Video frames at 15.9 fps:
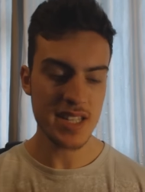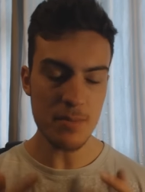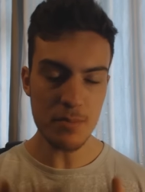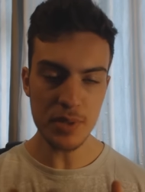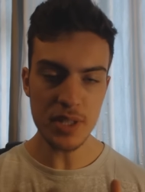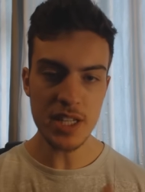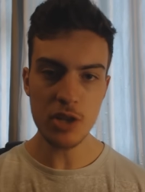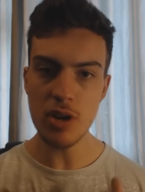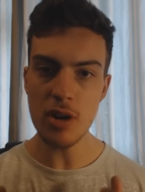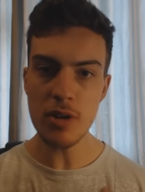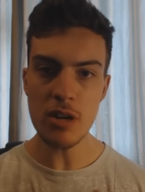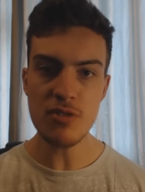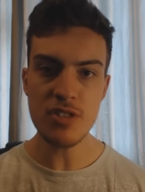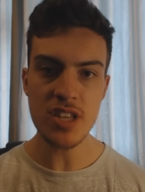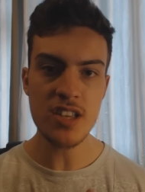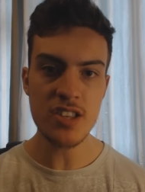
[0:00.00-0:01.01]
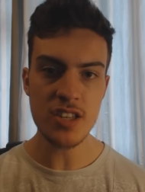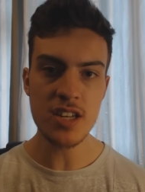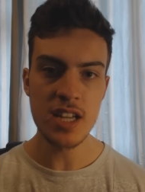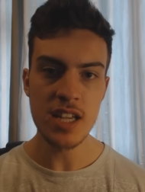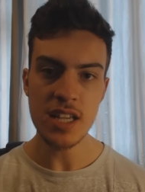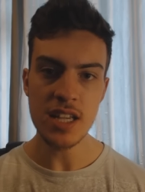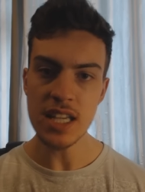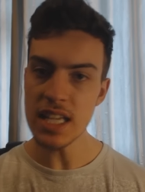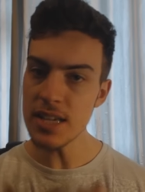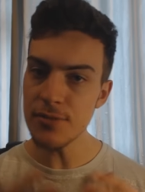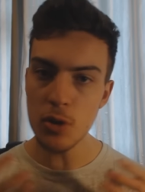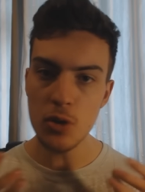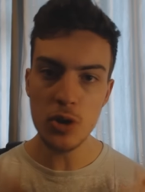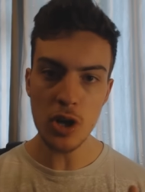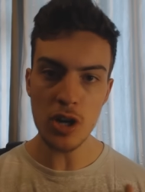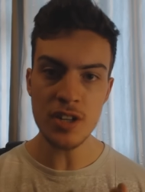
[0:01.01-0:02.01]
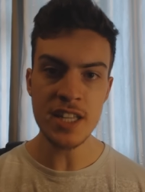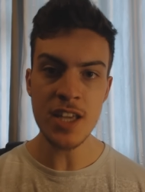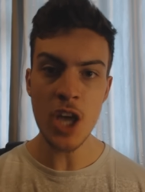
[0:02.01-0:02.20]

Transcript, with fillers: Simply, Kronos is an evil god.